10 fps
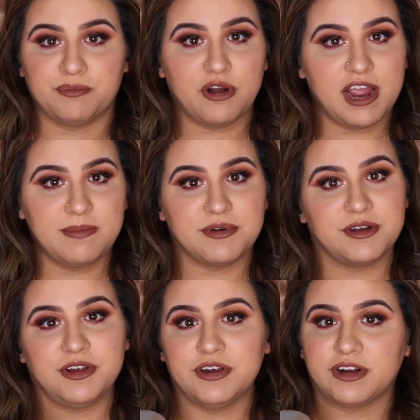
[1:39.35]

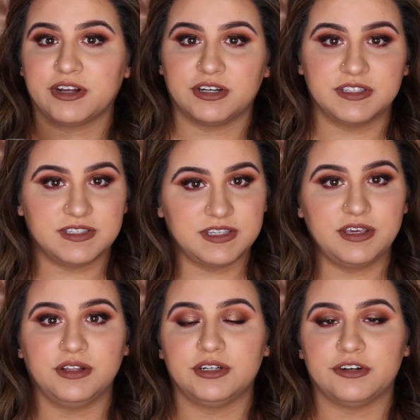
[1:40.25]
primer, your
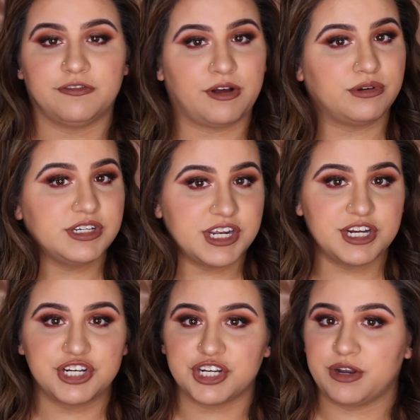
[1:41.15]
concealer,
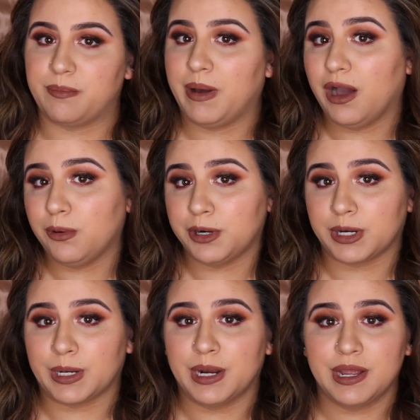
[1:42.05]
foundation,
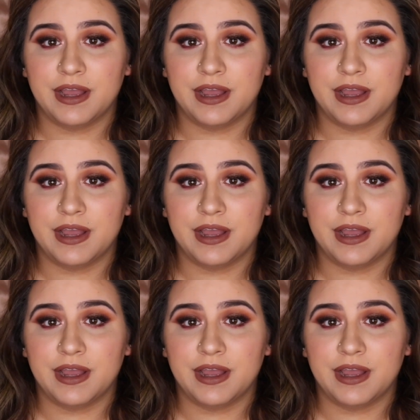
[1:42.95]
powder,